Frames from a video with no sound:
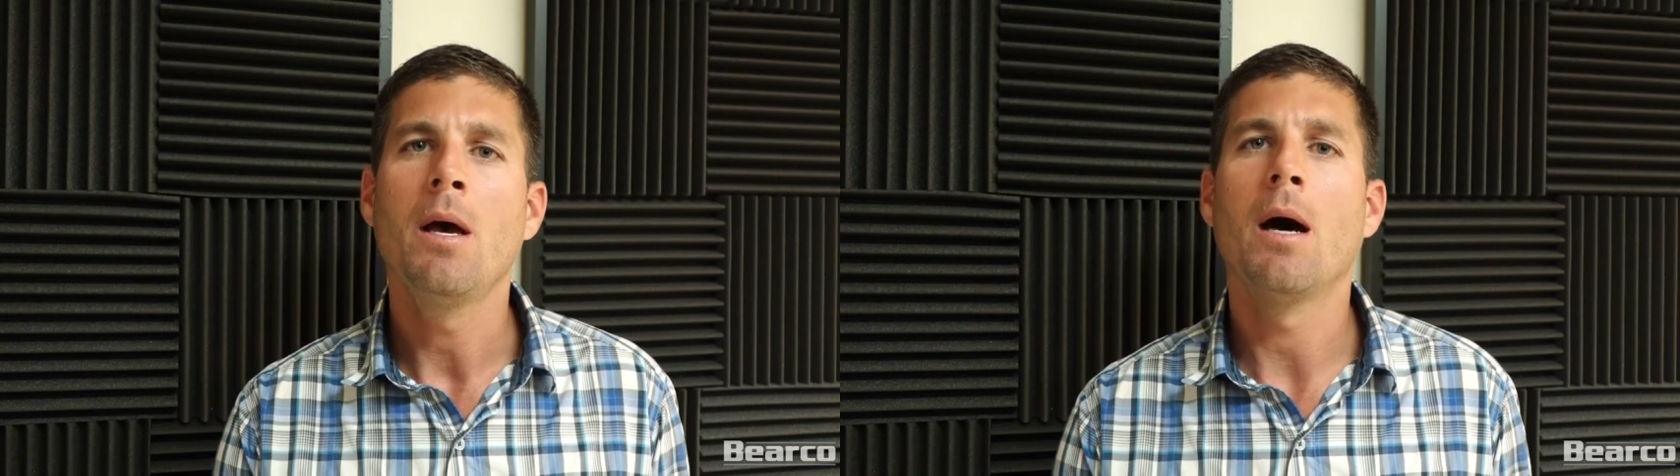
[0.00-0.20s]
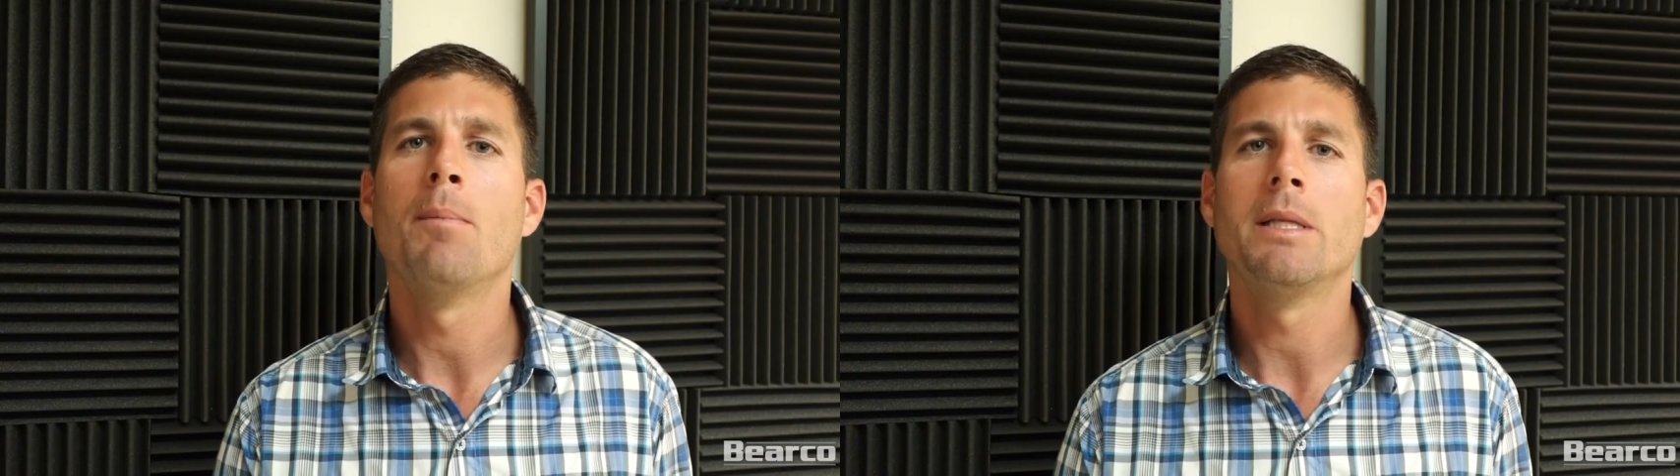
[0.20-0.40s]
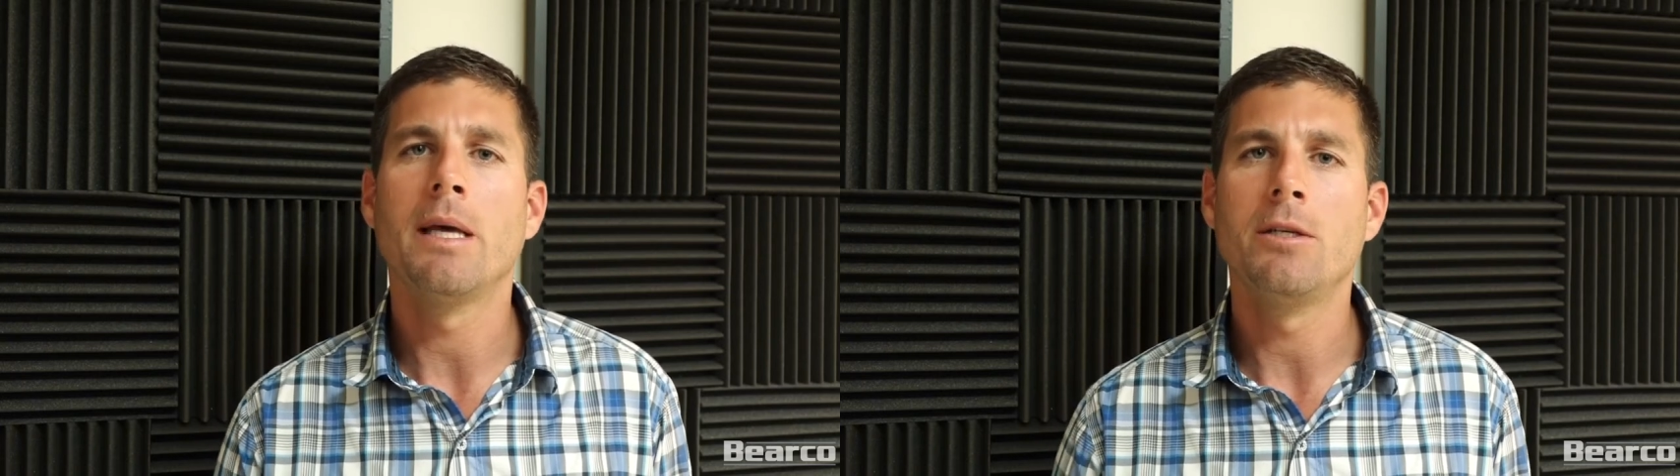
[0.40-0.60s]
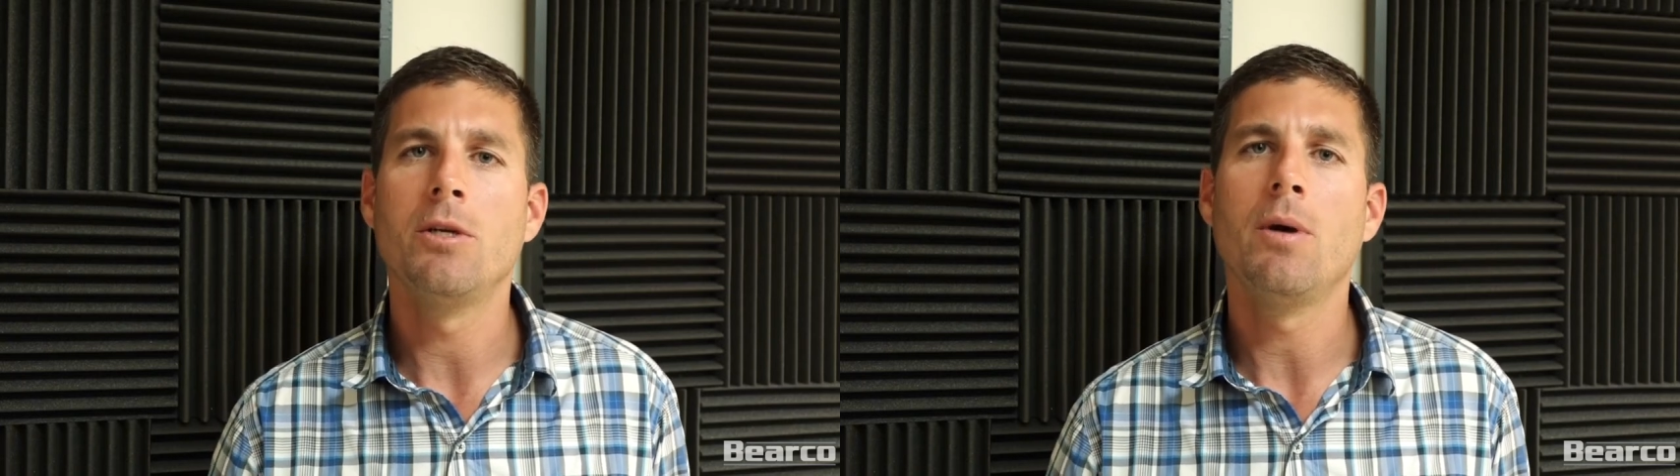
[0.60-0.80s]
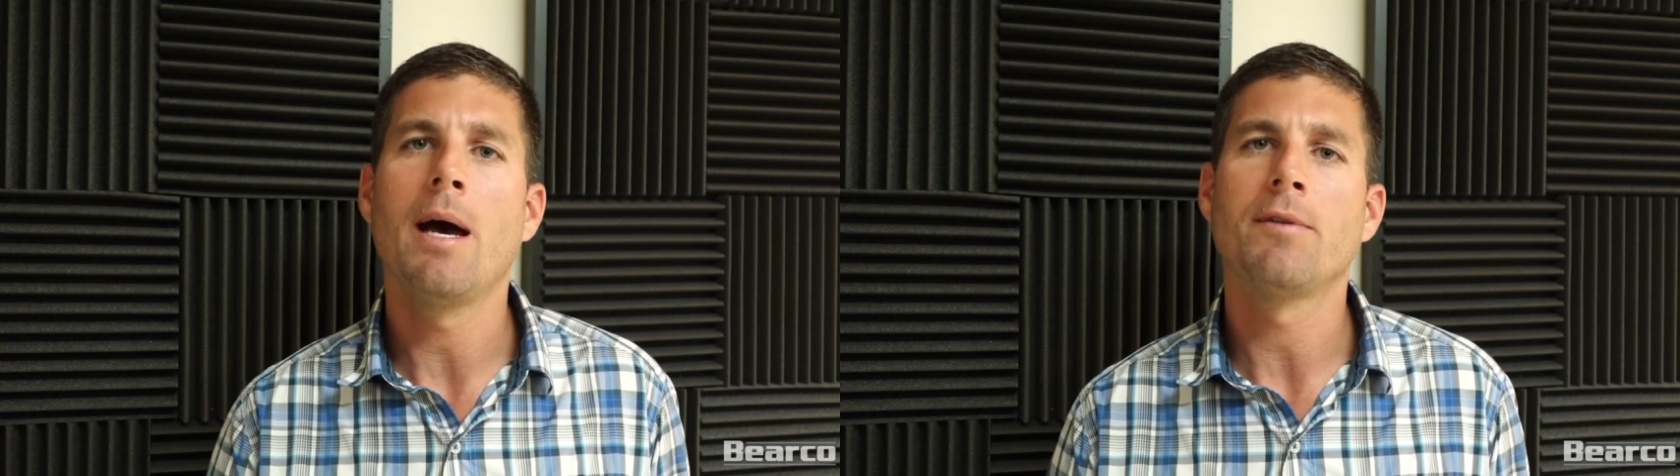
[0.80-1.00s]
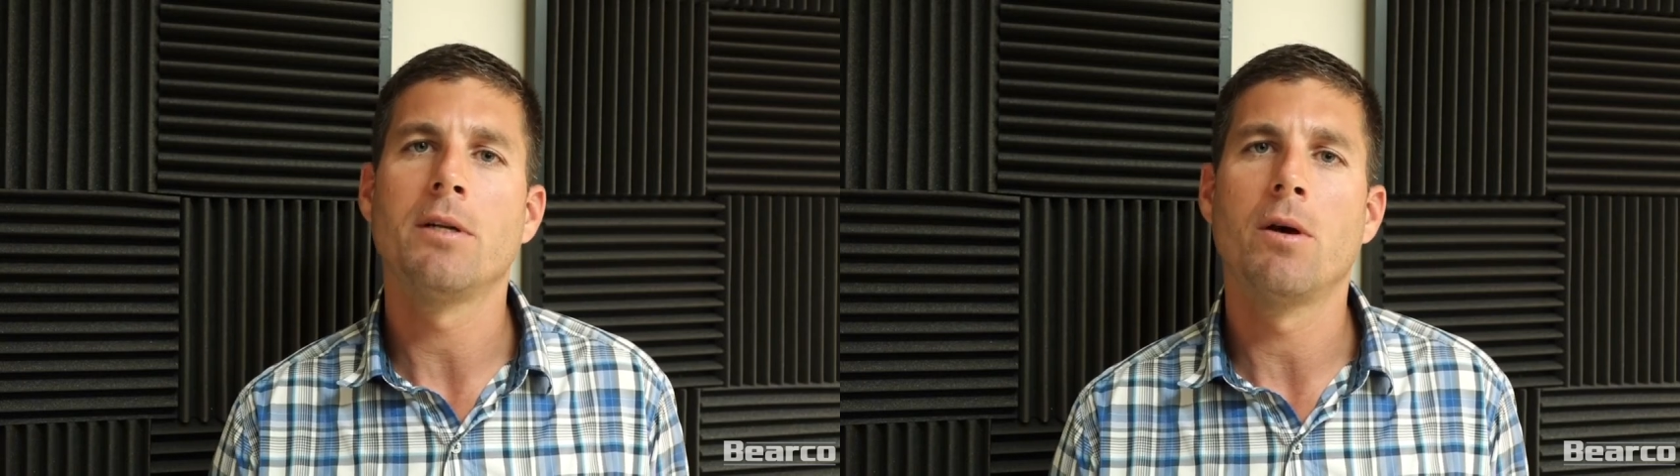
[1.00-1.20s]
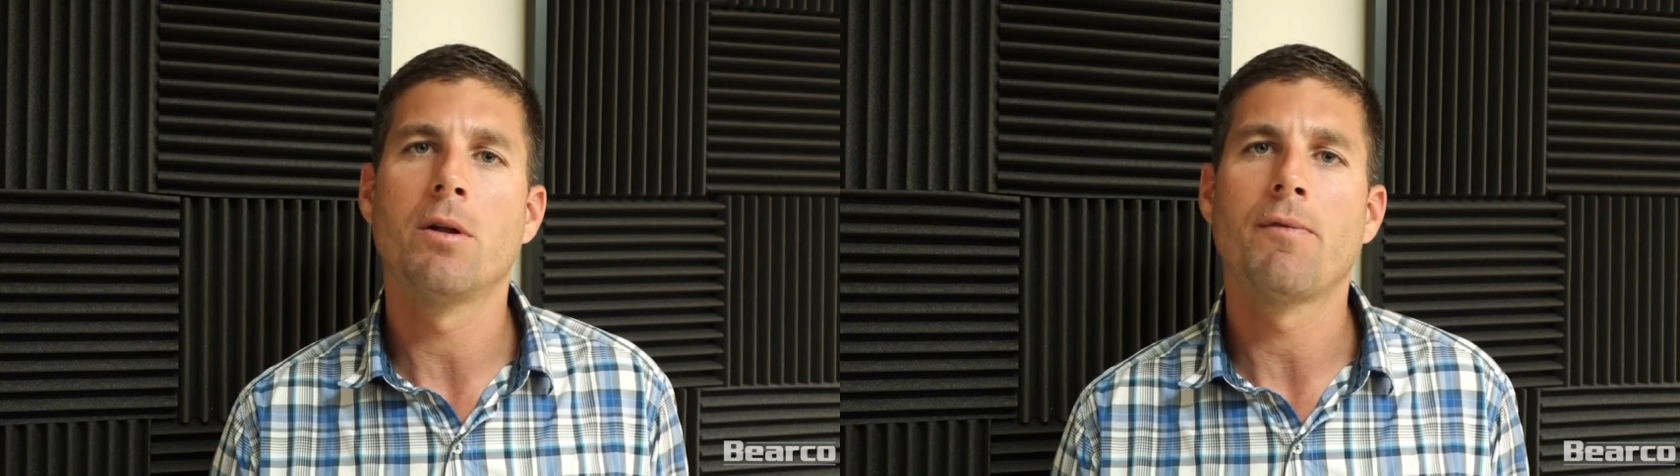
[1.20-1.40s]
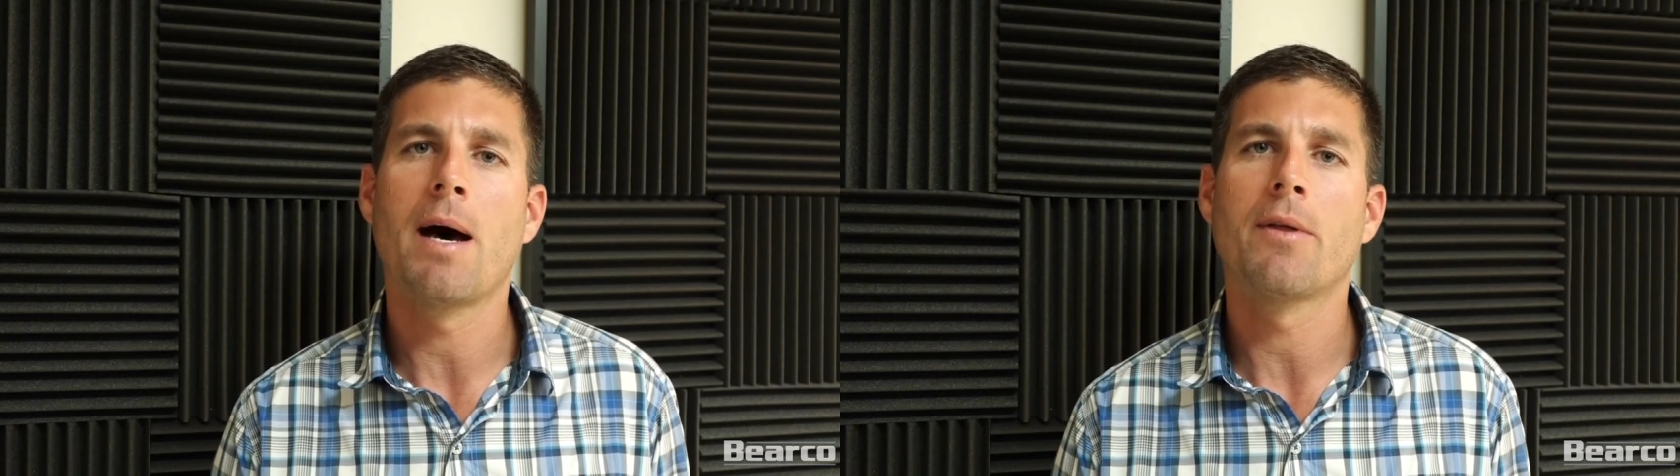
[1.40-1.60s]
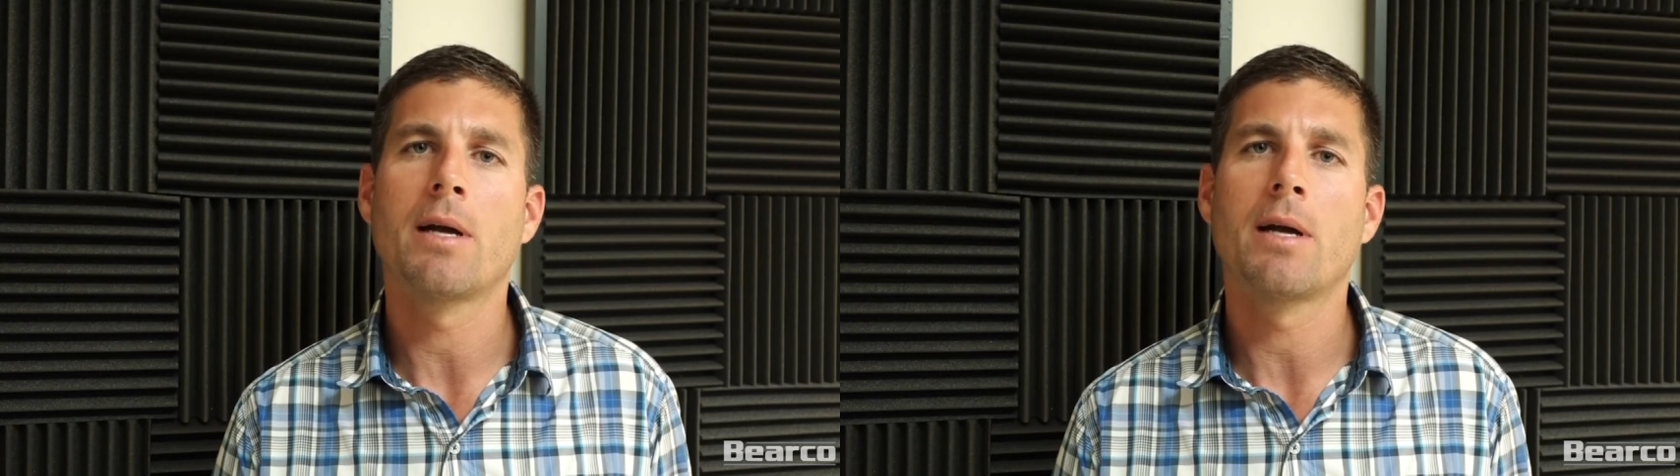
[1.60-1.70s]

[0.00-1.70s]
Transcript: uh, but they do have to notify the